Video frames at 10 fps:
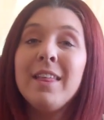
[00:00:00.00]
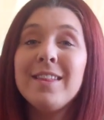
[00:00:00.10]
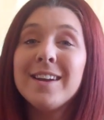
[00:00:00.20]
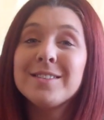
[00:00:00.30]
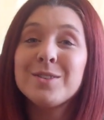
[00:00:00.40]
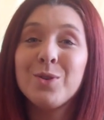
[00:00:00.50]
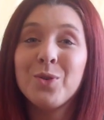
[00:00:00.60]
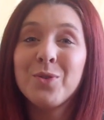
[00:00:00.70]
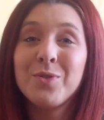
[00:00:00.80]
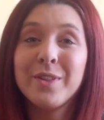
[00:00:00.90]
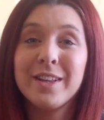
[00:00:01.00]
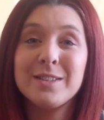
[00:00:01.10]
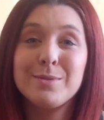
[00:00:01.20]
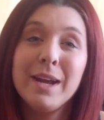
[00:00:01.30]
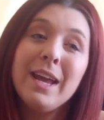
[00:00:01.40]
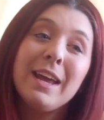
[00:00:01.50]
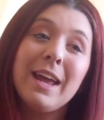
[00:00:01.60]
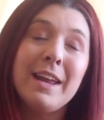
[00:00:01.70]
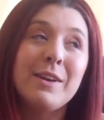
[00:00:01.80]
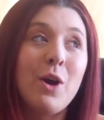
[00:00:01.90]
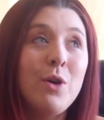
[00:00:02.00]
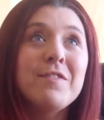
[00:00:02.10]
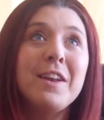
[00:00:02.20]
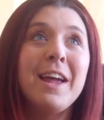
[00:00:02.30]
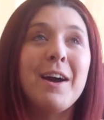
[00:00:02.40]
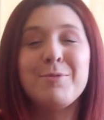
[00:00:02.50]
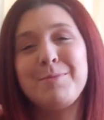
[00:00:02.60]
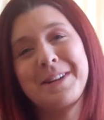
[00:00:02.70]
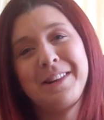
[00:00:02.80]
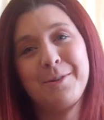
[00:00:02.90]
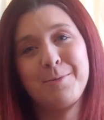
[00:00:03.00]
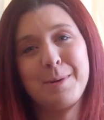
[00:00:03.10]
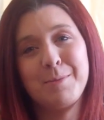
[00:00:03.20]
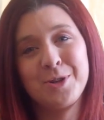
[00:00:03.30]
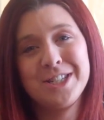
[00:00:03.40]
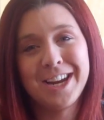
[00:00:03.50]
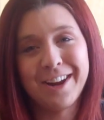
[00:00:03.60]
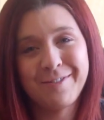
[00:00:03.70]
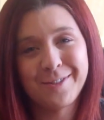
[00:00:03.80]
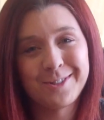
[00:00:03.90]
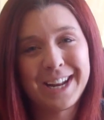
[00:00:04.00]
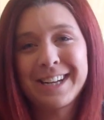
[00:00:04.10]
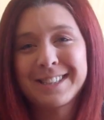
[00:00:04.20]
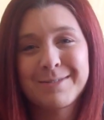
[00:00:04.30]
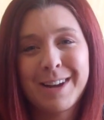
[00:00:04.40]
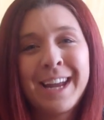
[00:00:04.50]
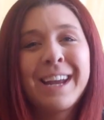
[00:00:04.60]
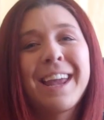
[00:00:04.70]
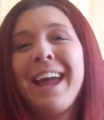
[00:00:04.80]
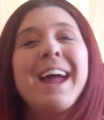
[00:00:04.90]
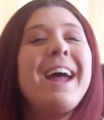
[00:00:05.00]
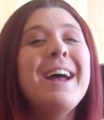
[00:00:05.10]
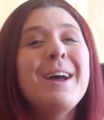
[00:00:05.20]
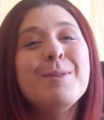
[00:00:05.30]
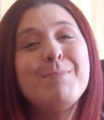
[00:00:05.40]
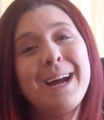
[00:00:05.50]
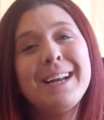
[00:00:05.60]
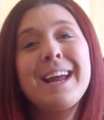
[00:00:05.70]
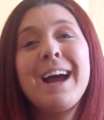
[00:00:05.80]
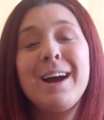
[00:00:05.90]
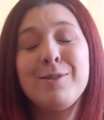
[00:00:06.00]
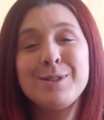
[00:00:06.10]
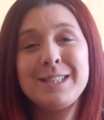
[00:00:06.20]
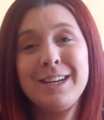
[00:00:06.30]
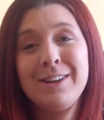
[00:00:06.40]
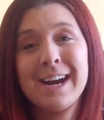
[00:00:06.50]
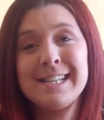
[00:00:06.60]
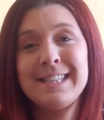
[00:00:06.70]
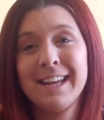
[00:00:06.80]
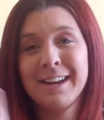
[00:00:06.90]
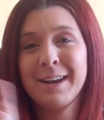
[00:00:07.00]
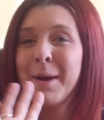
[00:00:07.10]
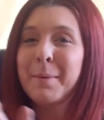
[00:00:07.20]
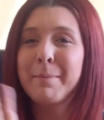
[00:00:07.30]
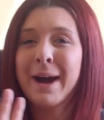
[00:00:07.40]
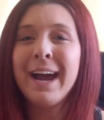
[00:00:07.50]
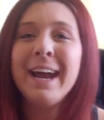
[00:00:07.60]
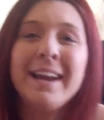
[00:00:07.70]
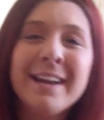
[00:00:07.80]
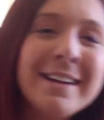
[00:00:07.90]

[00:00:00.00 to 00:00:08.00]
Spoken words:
that is all for this week, and hopefully I'll be a little bit more cheerful next week. But I will see you guys then. Bye!